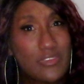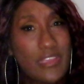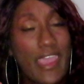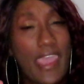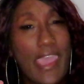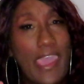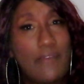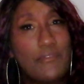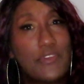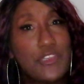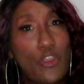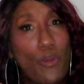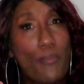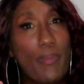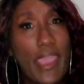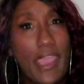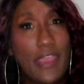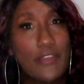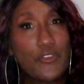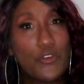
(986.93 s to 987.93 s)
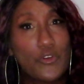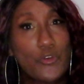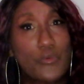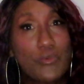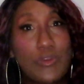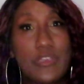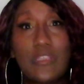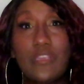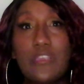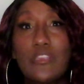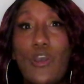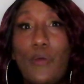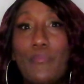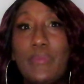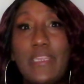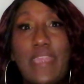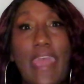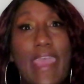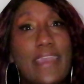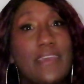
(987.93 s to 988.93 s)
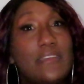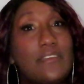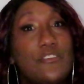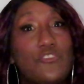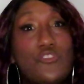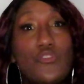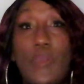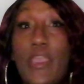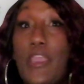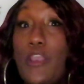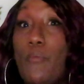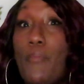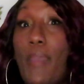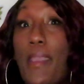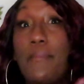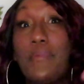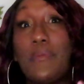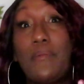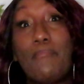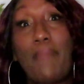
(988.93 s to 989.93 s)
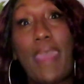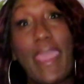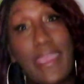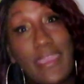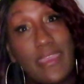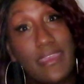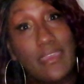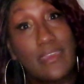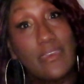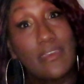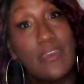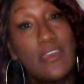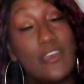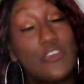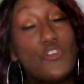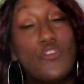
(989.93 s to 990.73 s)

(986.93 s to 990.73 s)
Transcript: to have in your bathroom because it's going to be days that you ain't going to be able to make it.